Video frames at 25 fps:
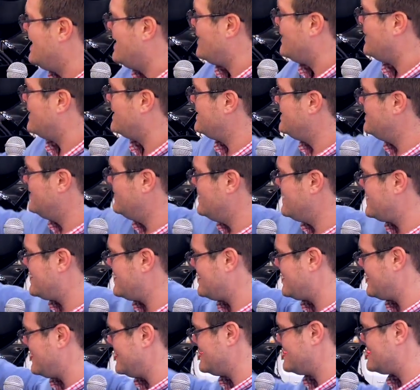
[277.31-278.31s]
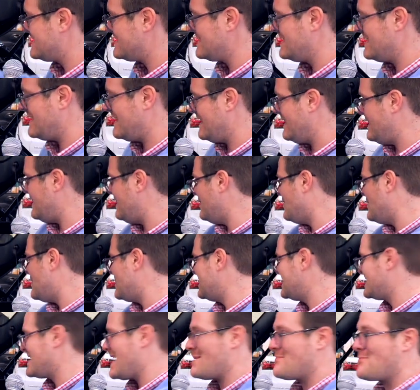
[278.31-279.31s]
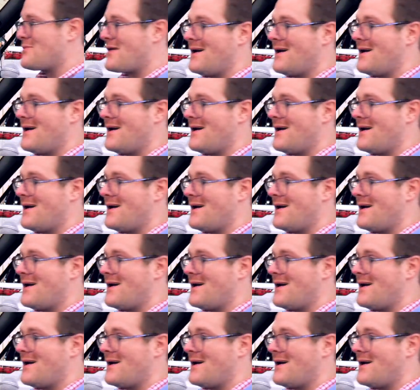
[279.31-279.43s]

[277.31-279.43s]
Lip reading: when you look at this, what is that?